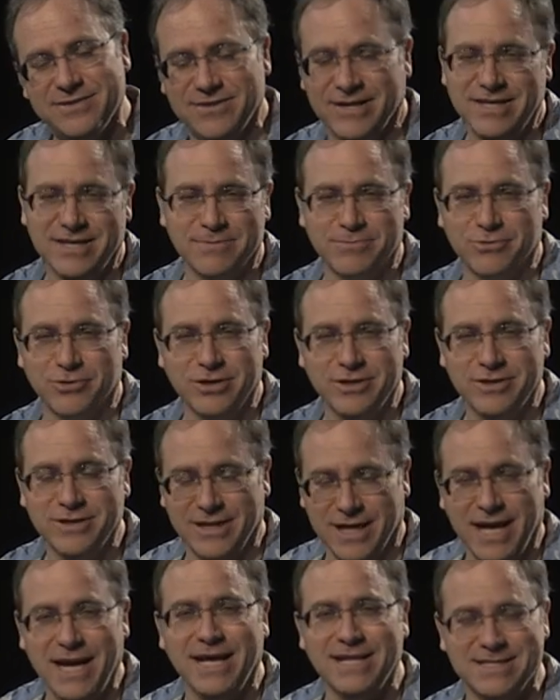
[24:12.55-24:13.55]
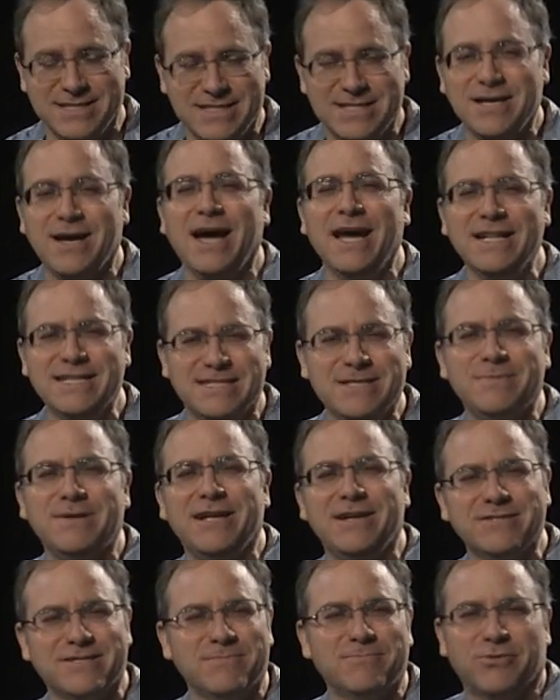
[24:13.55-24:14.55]
I didn't embroider it. I had someone
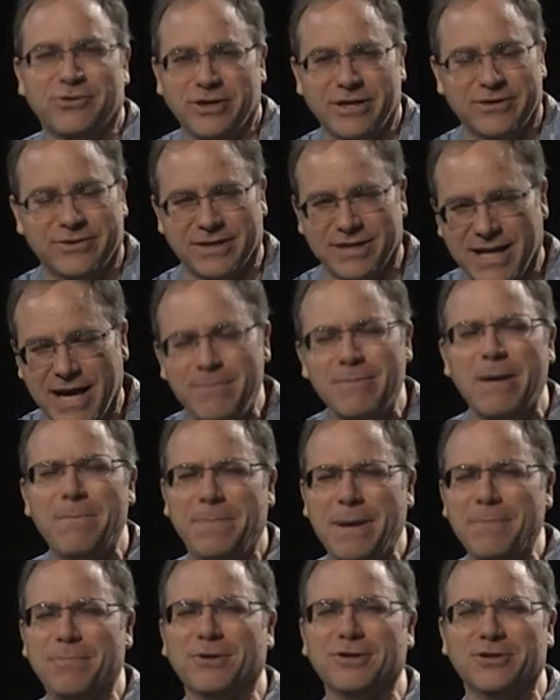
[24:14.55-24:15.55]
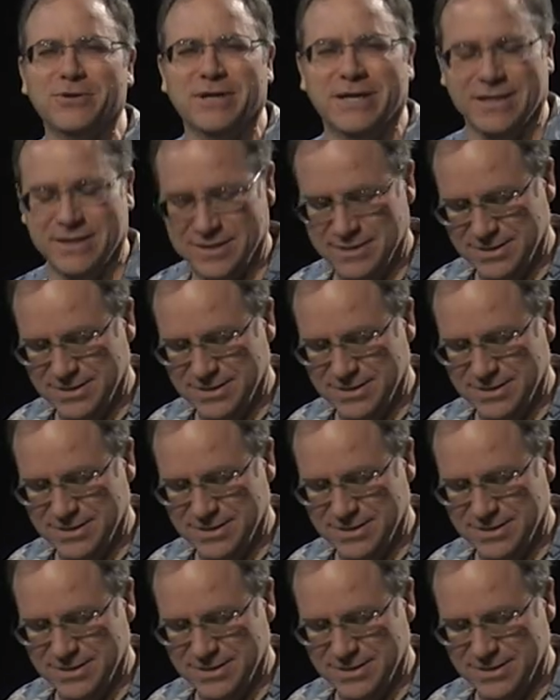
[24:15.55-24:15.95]
else embroider it. I had my people do it.